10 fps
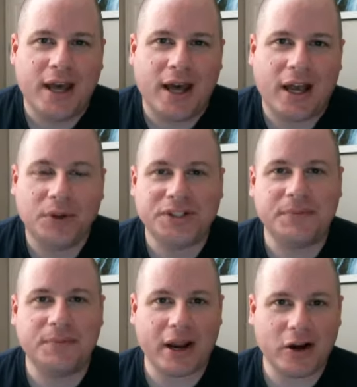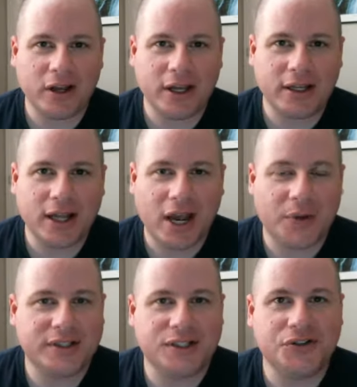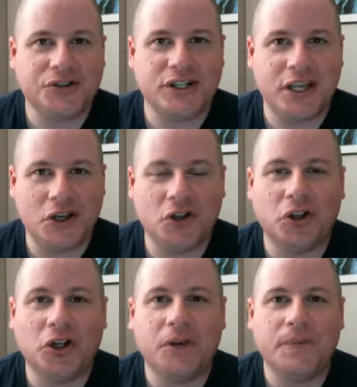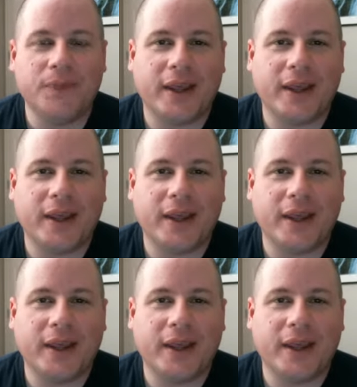I wasn't married, I was still single,